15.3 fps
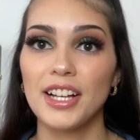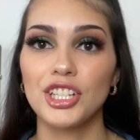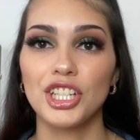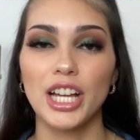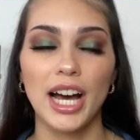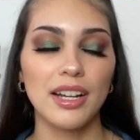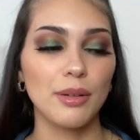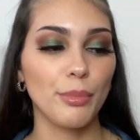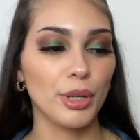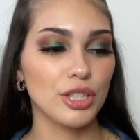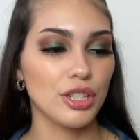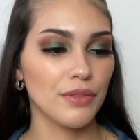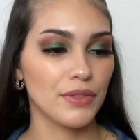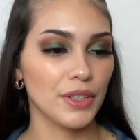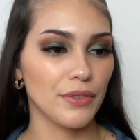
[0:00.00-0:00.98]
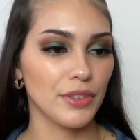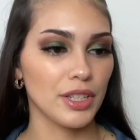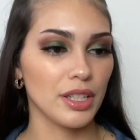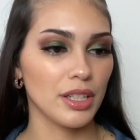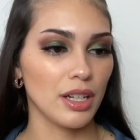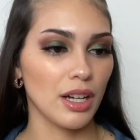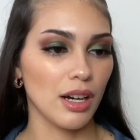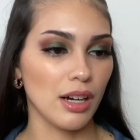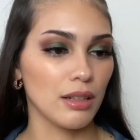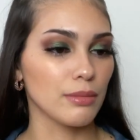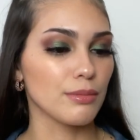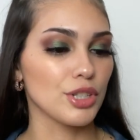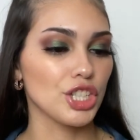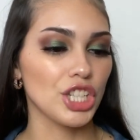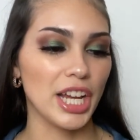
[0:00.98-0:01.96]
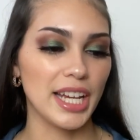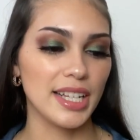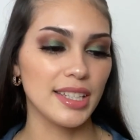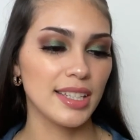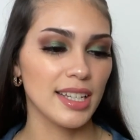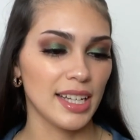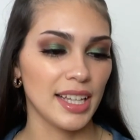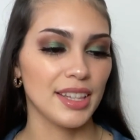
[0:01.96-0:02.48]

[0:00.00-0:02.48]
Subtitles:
She had a bunch of different shades